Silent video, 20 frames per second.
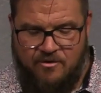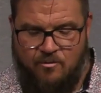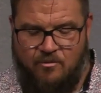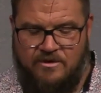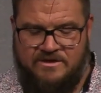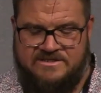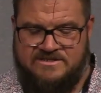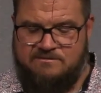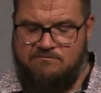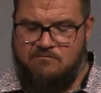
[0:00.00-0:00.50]

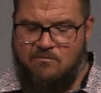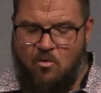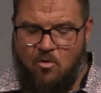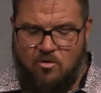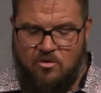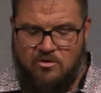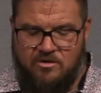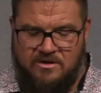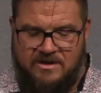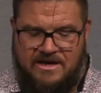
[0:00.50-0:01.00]
what's
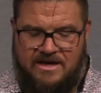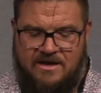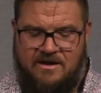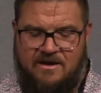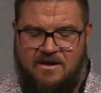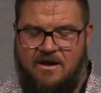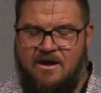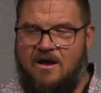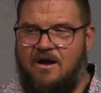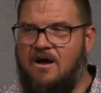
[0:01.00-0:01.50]
morally,
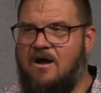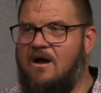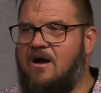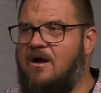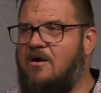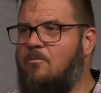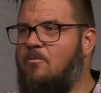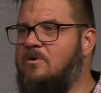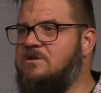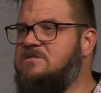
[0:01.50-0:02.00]

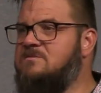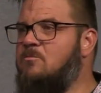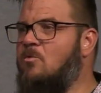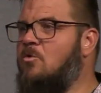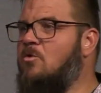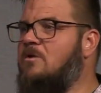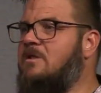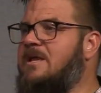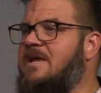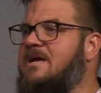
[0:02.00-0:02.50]
uh, what's
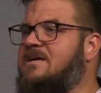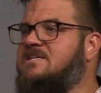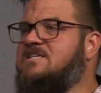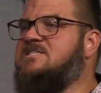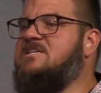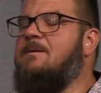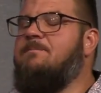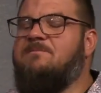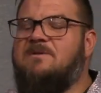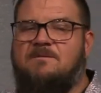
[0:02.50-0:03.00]
morally
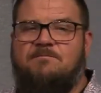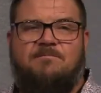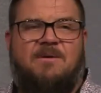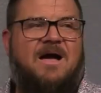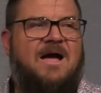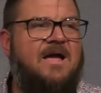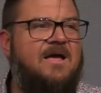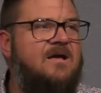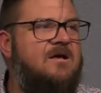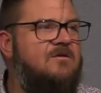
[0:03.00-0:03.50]
accepted
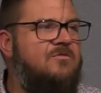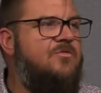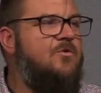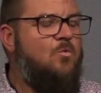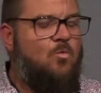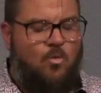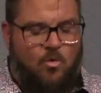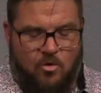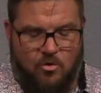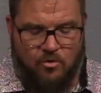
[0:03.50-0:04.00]
by the
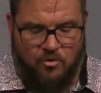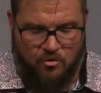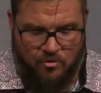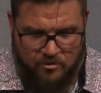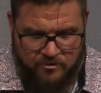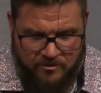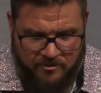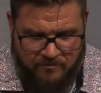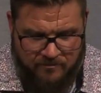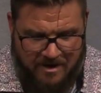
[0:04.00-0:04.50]

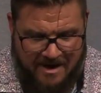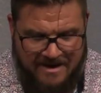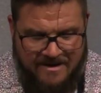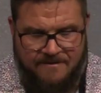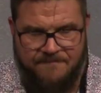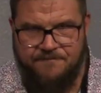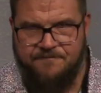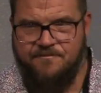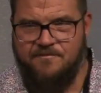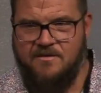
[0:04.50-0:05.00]
world, right?